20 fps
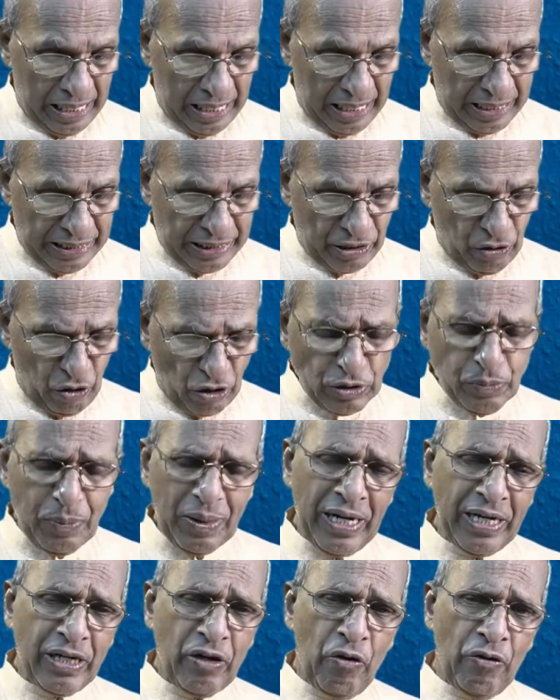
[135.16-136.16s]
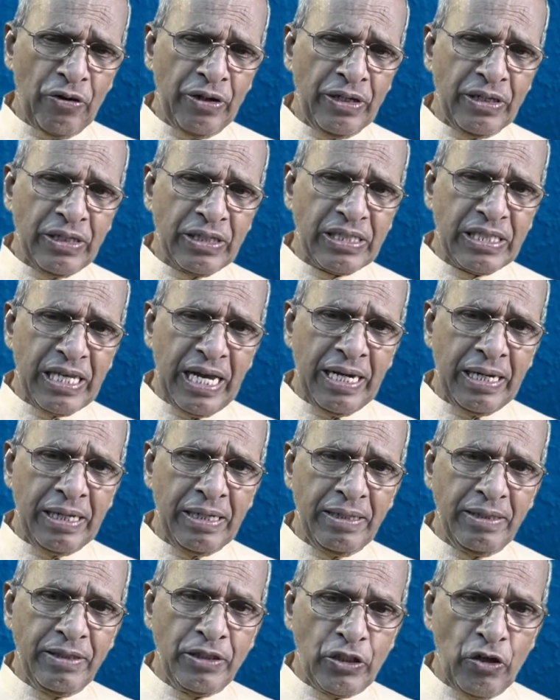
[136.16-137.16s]
In the Gospel according to
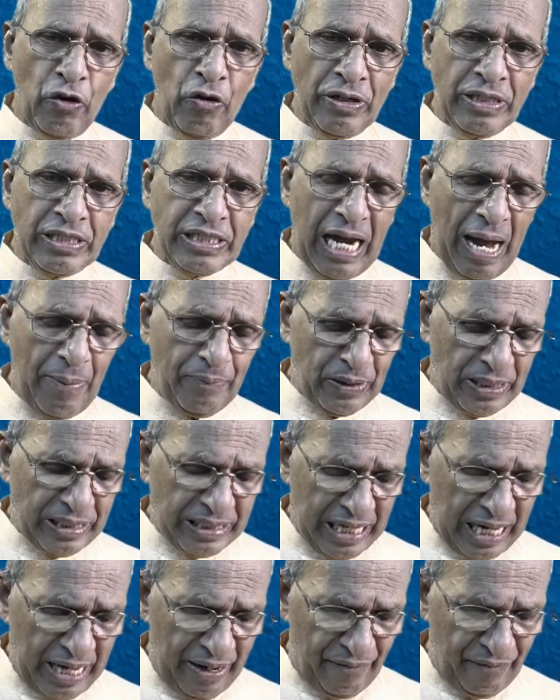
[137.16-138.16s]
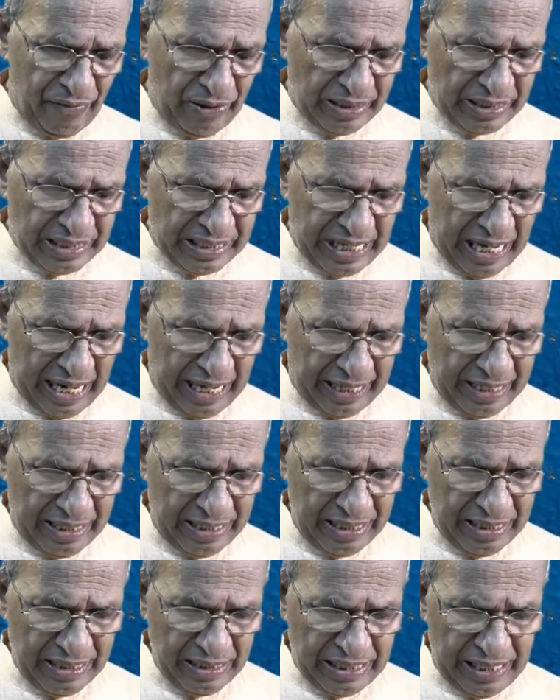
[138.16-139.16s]
St. John chapter 10 verse
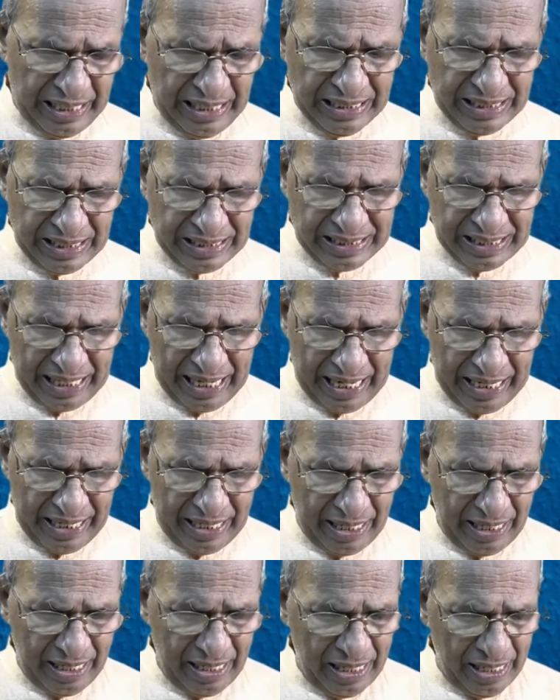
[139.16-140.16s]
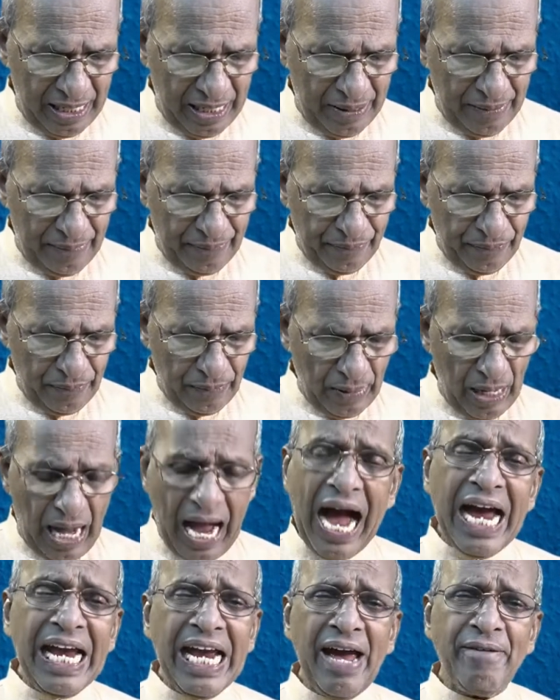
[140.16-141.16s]
10, Jesus said,
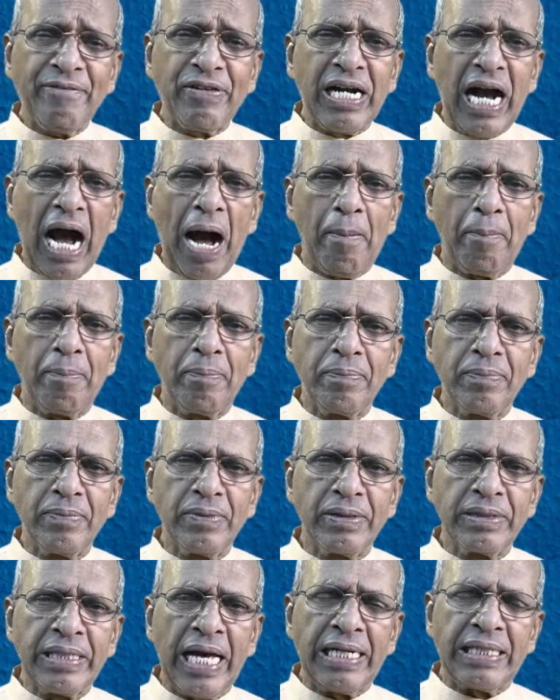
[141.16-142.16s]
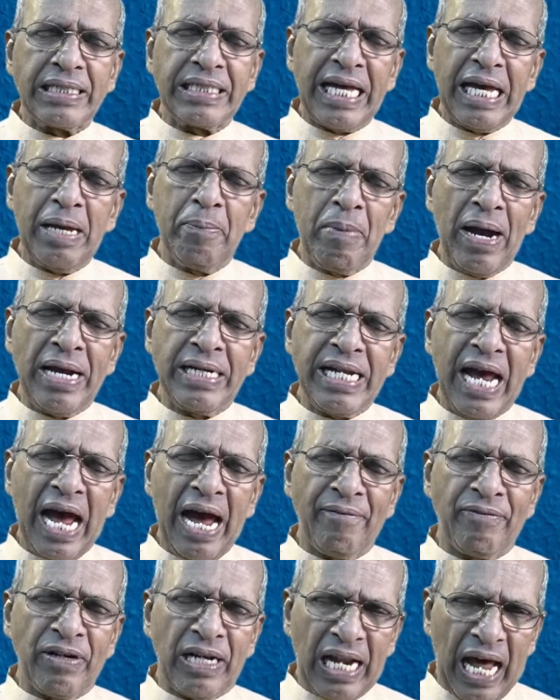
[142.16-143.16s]
I have come that they might
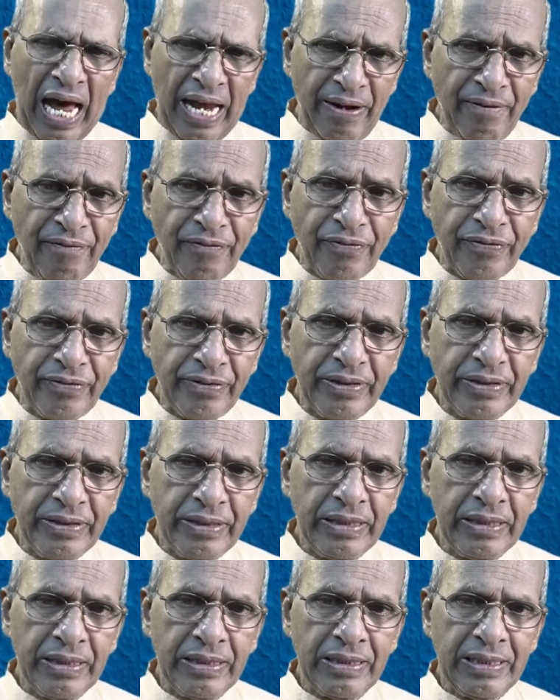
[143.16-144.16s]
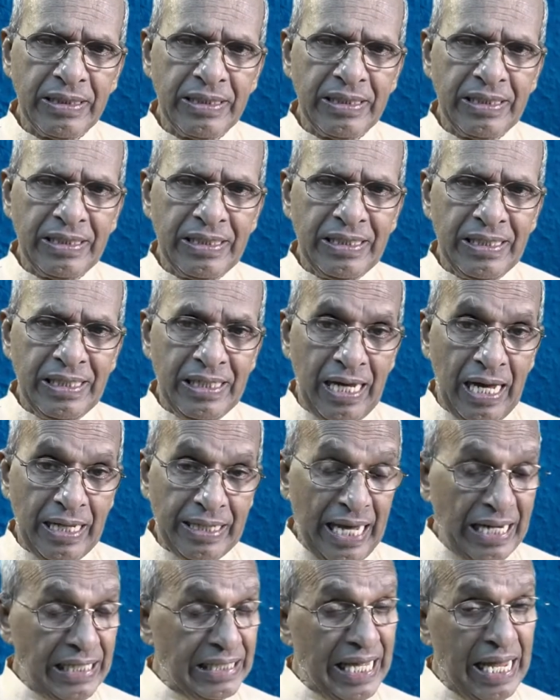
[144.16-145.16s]
have life,
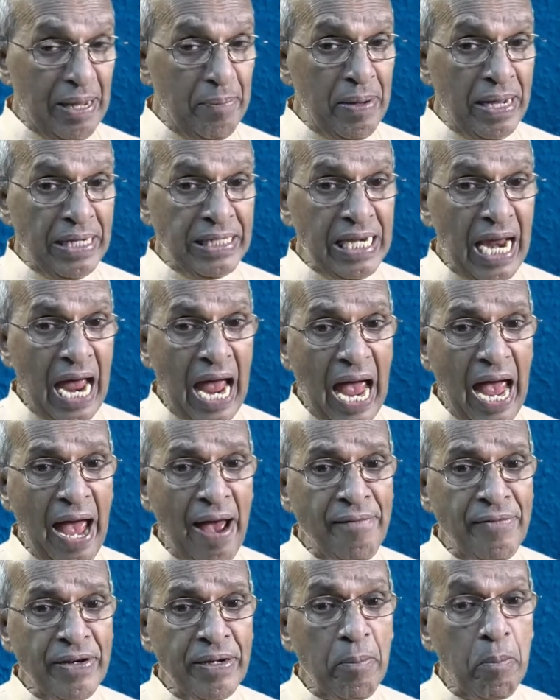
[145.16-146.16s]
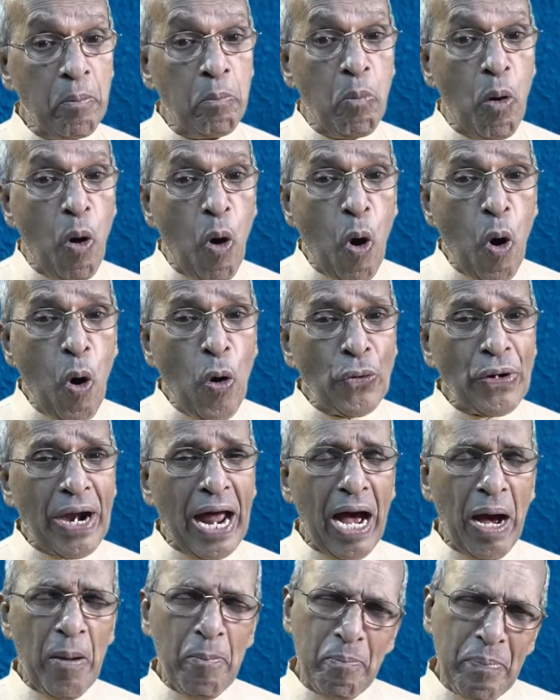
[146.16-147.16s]
that they might have it more
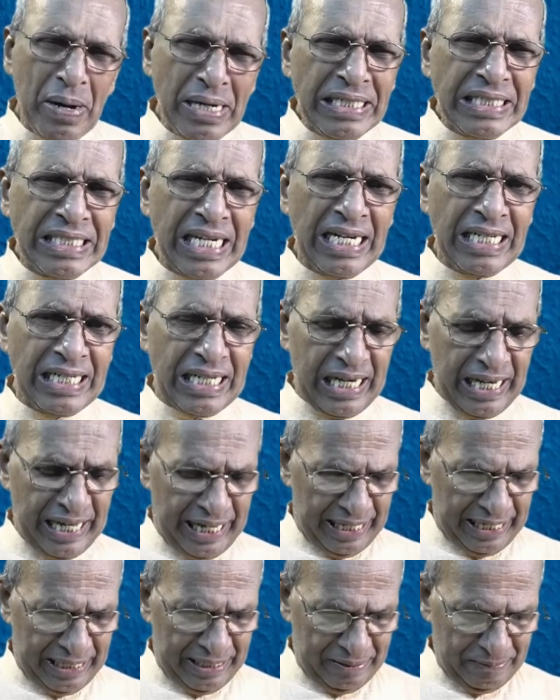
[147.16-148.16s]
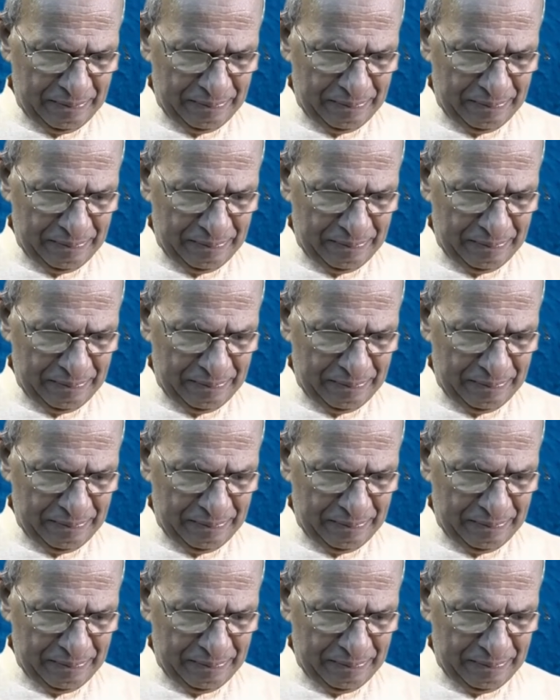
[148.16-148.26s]
abundantly.